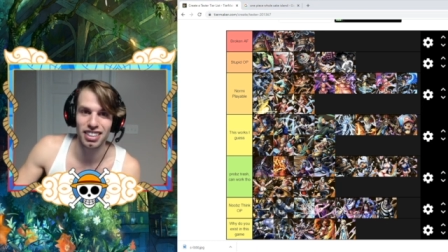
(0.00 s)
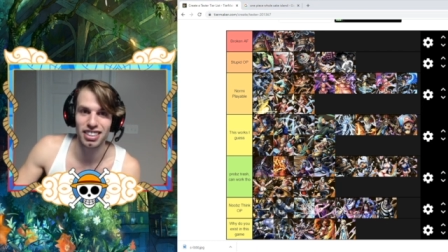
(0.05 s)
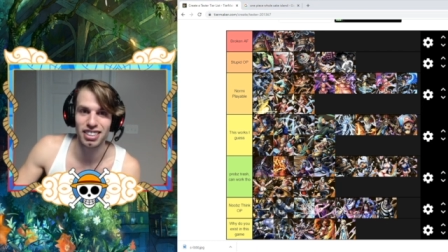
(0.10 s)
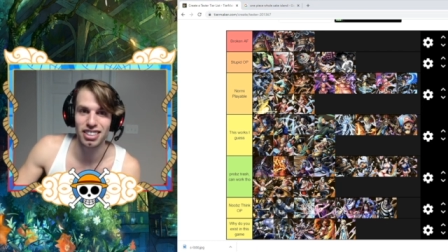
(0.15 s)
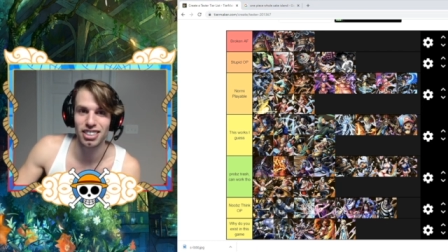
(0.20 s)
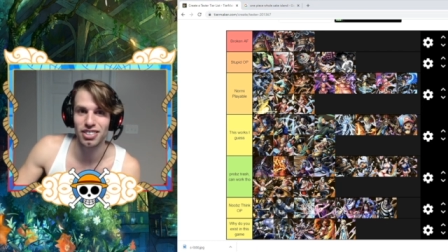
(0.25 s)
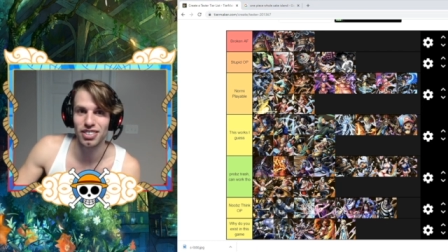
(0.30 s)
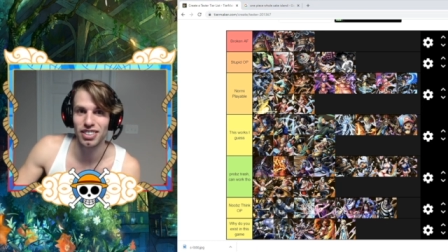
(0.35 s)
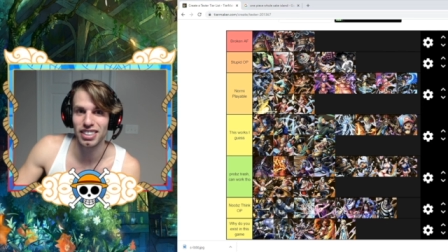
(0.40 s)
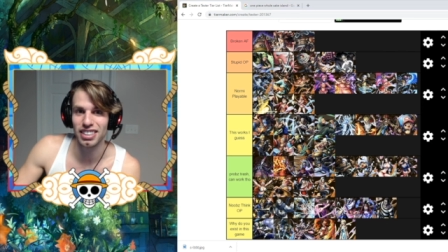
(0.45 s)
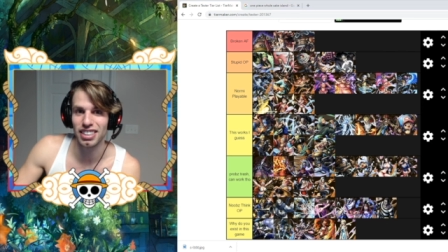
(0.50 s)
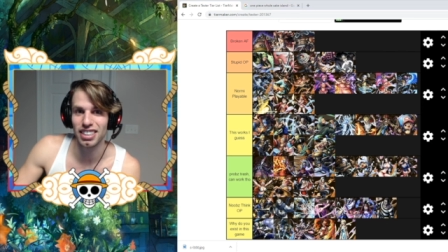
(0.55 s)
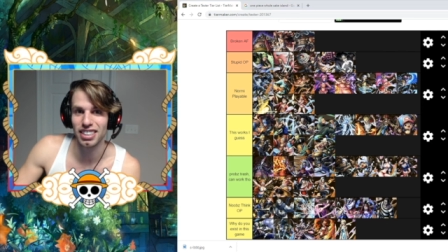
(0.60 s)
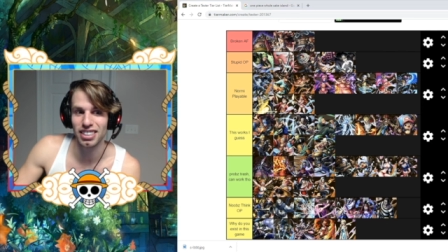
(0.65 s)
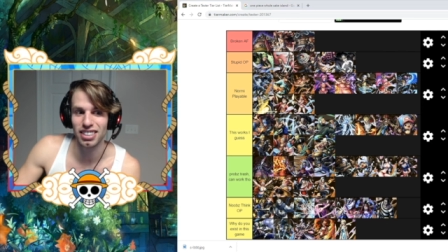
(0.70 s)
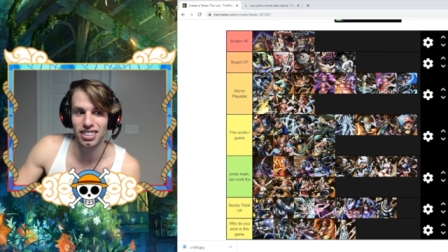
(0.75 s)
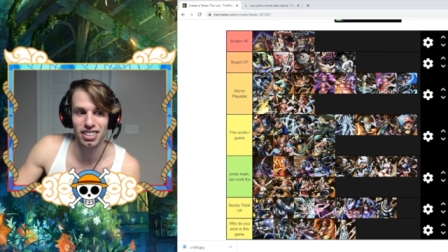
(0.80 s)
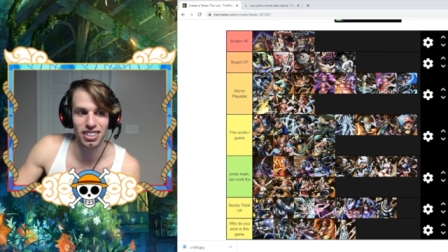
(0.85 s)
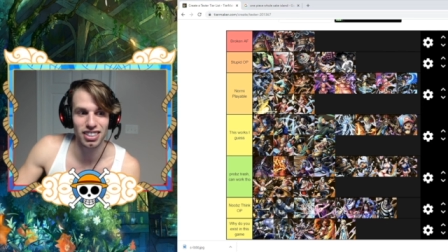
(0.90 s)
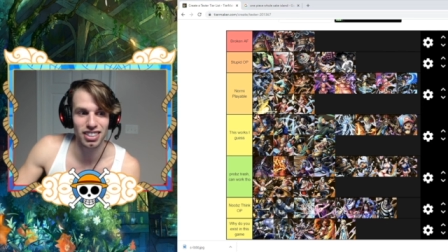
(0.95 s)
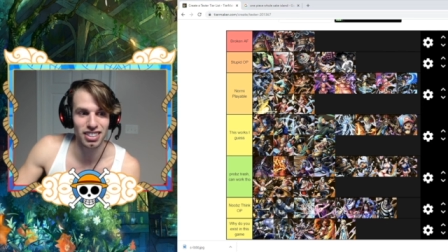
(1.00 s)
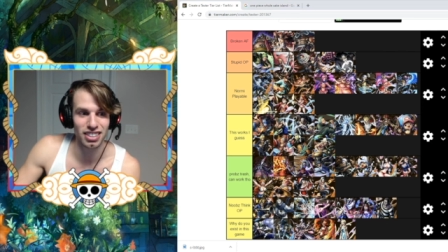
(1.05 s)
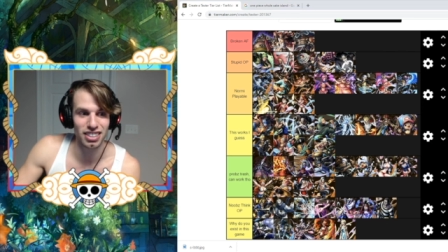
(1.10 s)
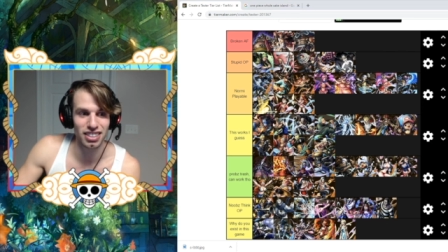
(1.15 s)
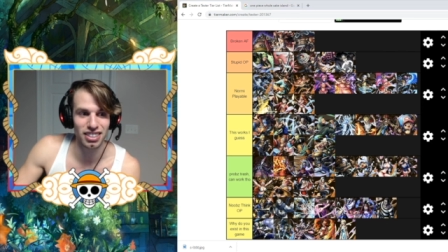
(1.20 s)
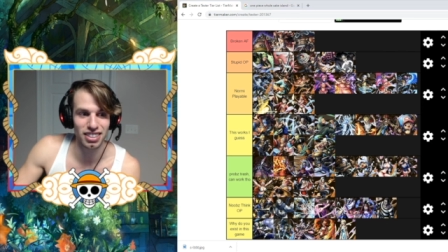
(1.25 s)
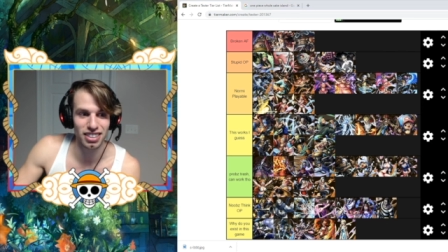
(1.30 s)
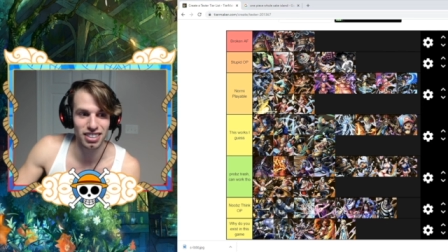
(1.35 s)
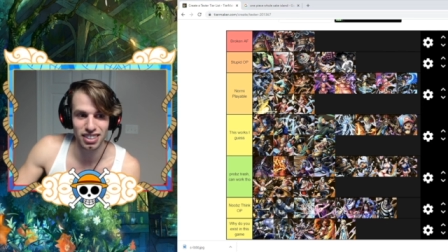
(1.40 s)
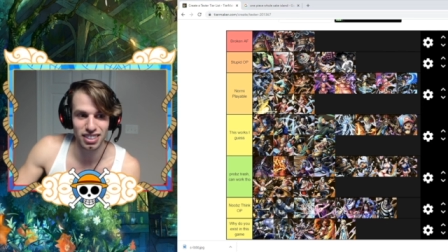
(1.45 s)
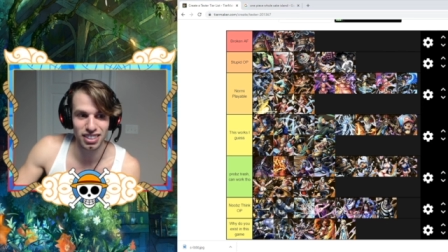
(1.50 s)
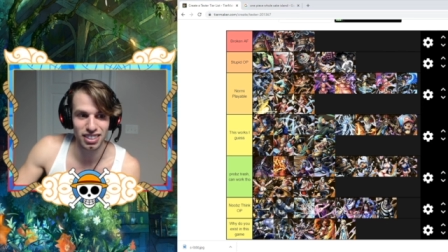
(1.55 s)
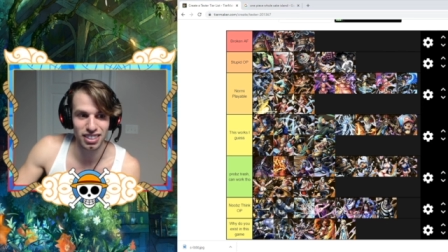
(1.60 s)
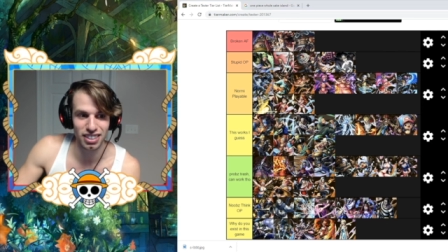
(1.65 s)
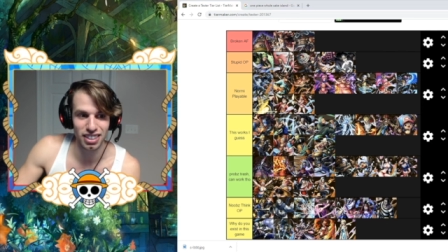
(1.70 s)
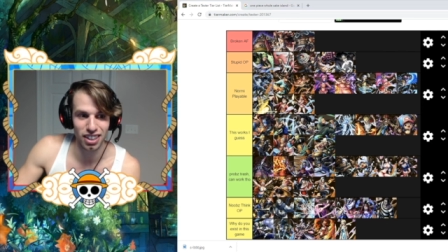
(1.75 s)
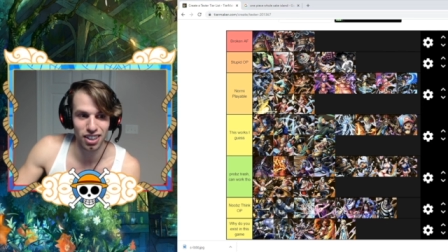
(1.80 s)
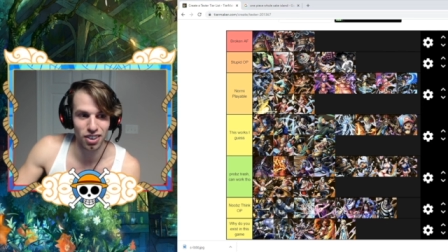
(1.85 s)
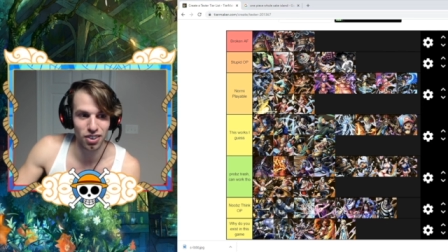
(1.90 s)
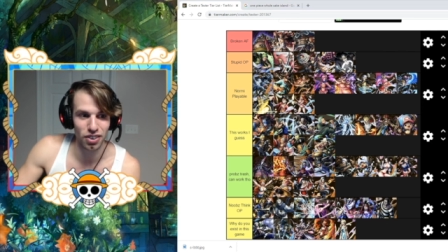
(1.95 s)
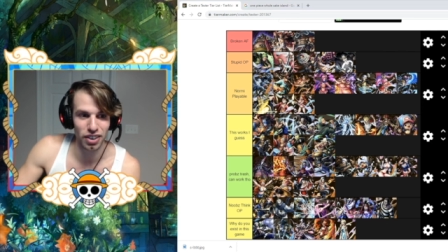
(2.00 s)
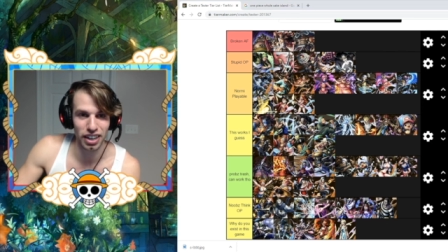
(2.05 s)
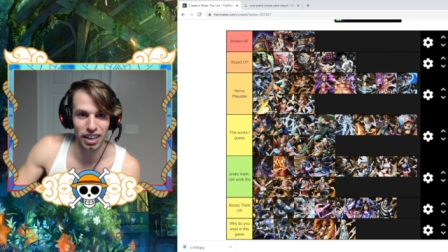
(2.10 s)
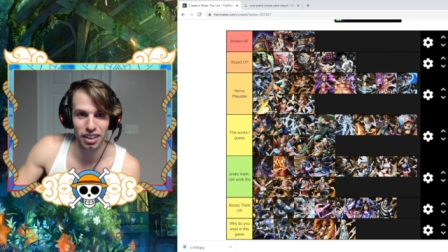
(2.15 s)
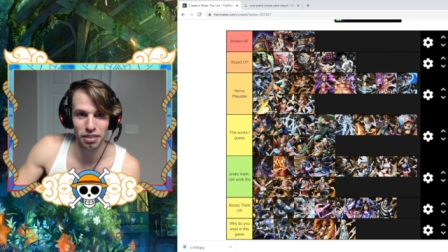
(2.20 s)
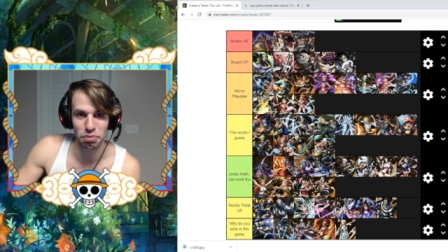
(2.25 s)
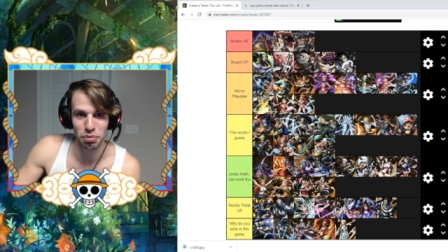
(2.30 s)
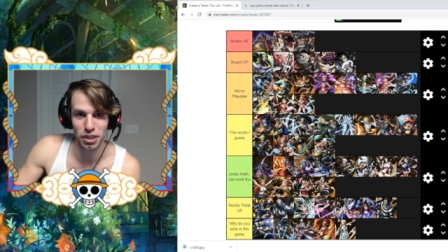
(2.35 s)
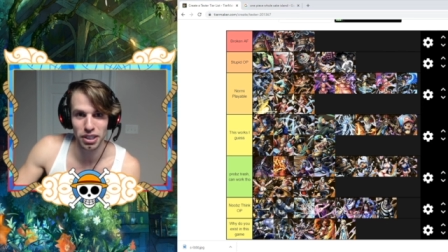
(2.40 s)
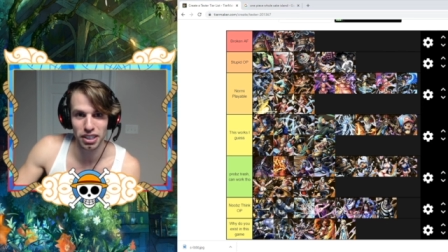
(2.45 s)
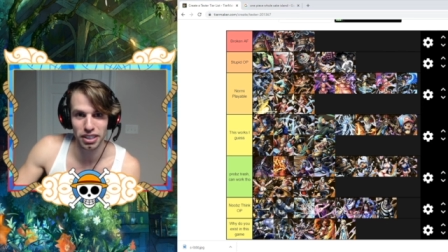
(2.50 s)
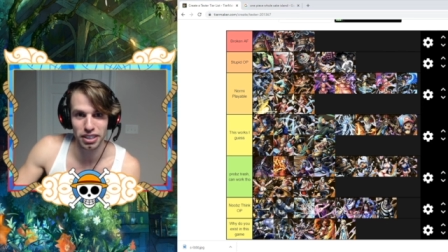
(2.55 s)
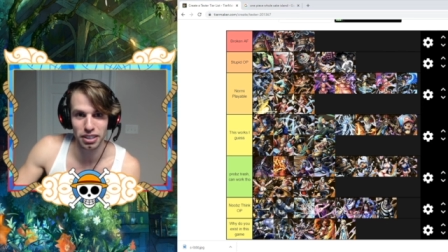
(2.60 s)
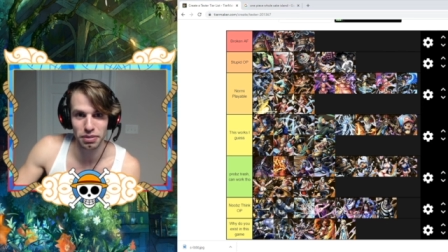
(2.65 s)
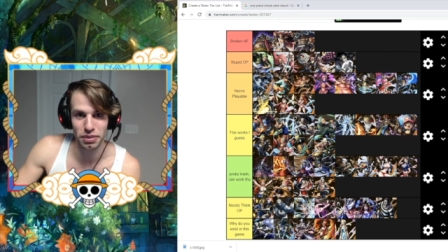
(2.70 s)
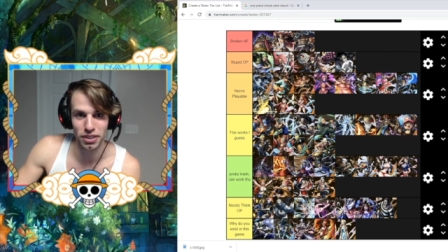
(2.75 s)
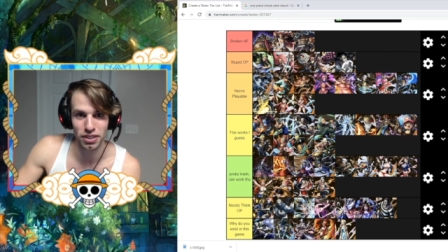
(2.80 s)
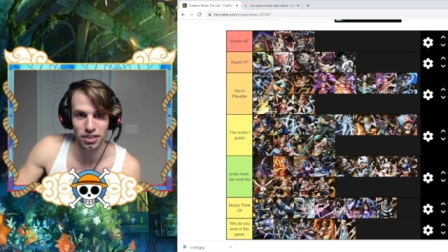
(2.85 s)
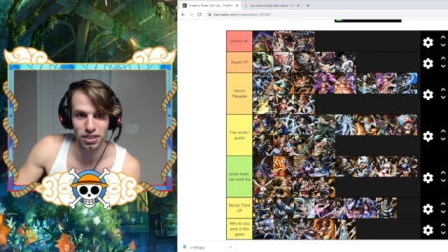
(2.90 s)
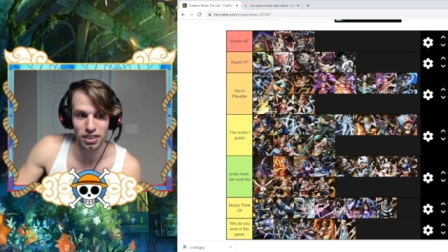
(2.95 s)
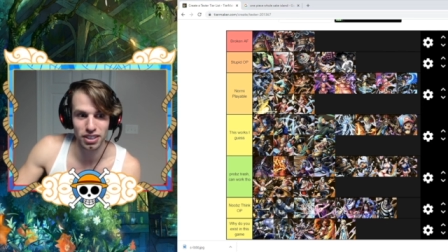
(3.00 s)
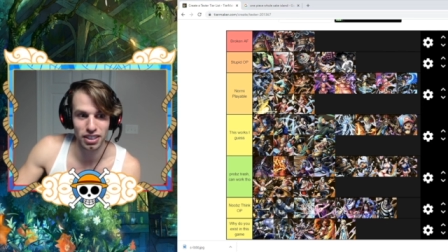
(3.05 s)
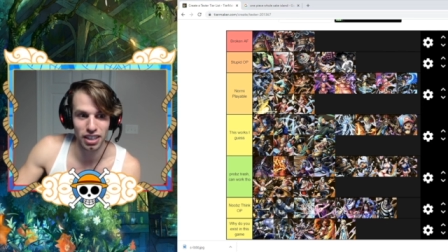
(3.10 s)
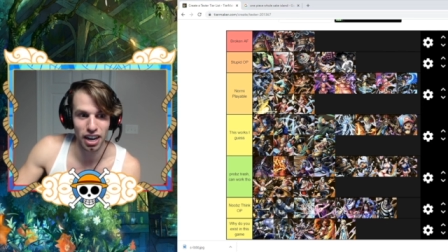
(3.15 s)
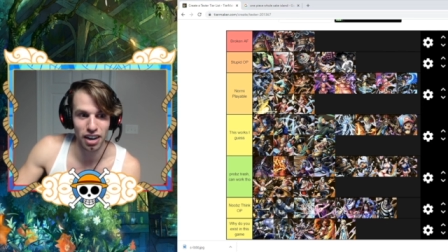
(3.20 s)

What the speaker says: Issue is he's just slow and predictable because